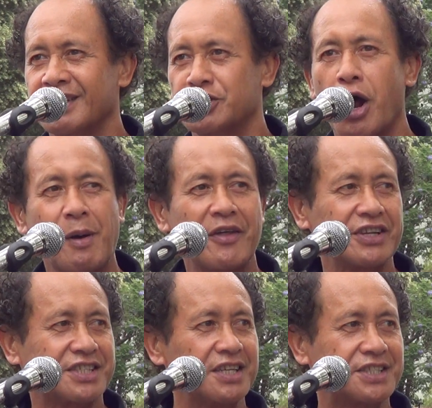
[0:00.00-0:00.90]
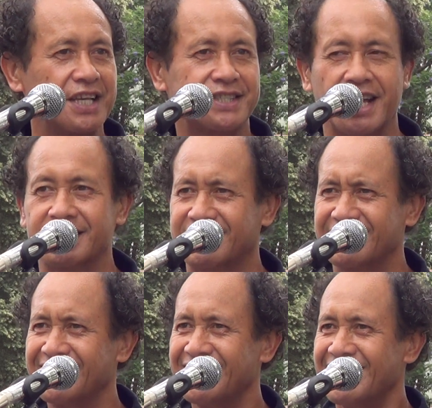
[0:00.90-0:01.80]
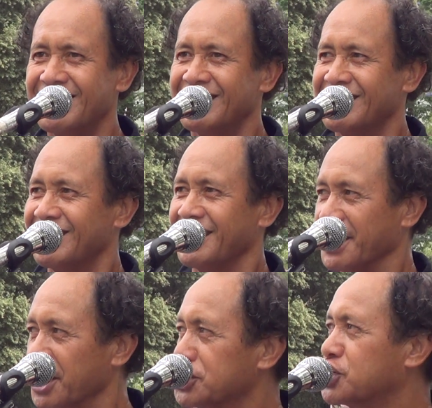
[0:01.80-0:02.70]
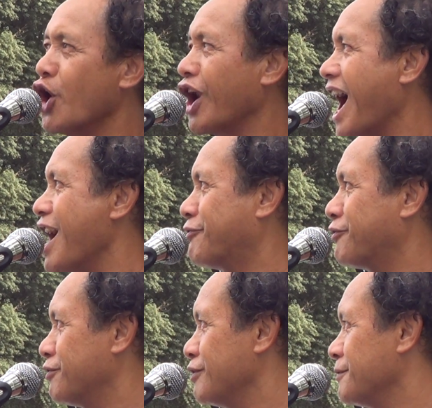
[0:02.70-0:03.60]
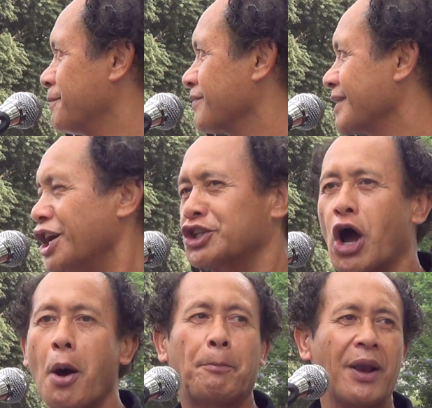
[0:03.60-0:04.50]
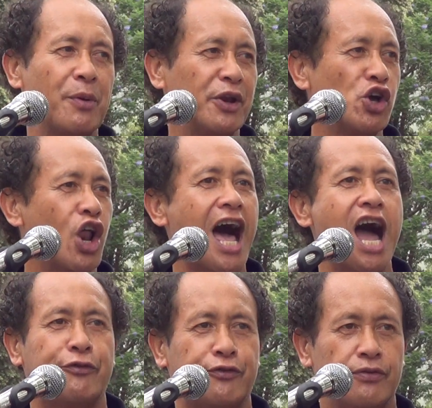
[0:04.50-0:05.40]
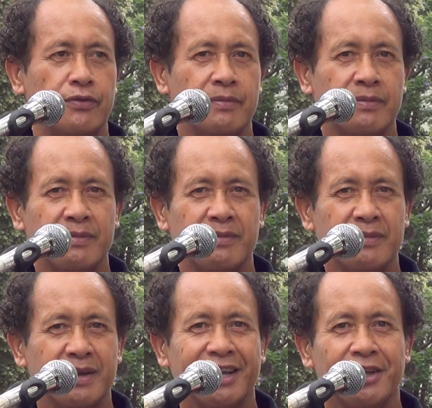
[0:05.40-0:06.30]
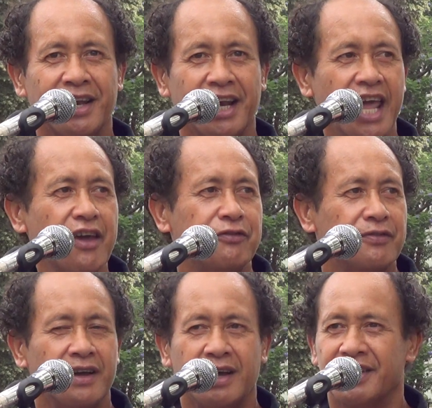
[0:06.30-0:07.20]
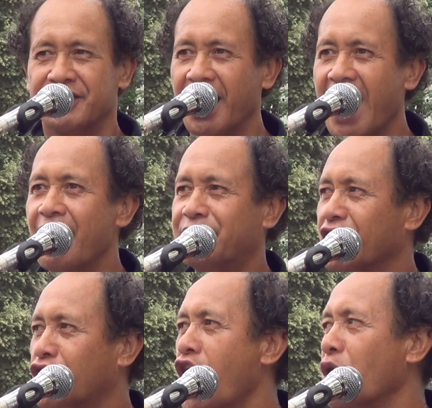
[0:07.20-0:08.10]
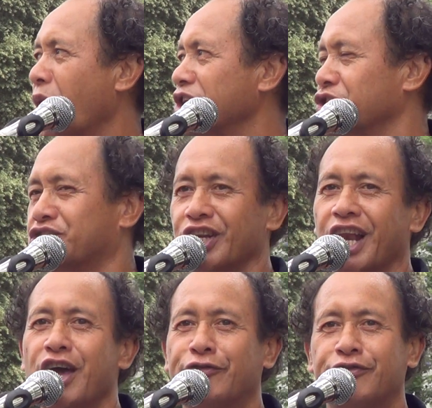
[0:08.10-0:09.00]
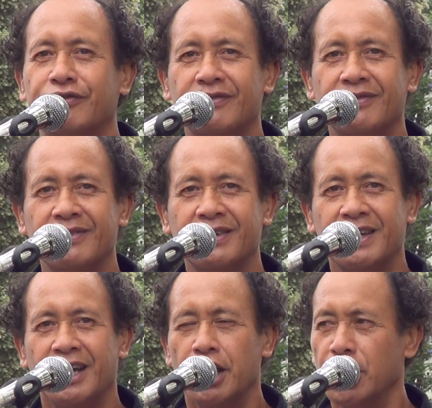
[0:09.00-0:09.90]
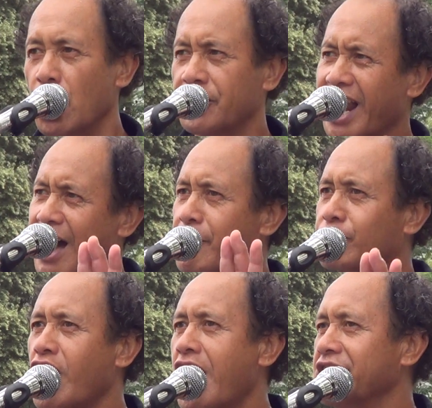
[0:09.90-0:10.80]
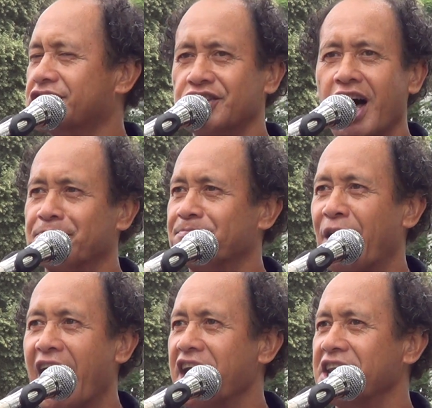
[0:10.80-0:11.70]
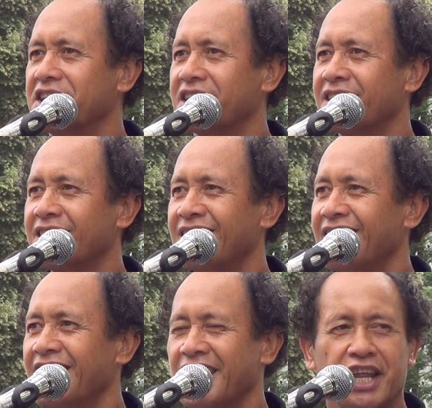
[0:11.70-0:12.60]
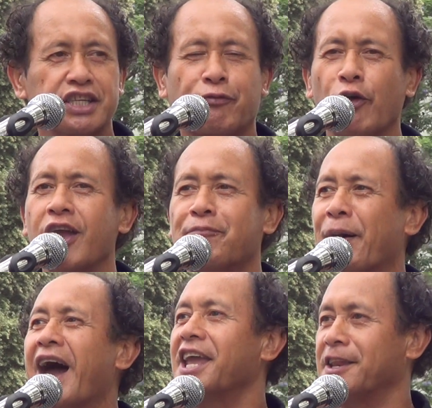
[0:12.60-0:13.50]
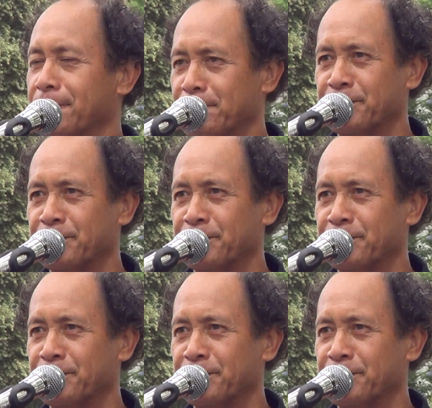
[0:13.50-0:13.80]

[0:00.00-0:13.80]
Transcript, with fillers: So brothers and sisters, it is your life. Don't play with your life. Live the life that God wants you to live. You know, the love of God is not pain. It is free pain.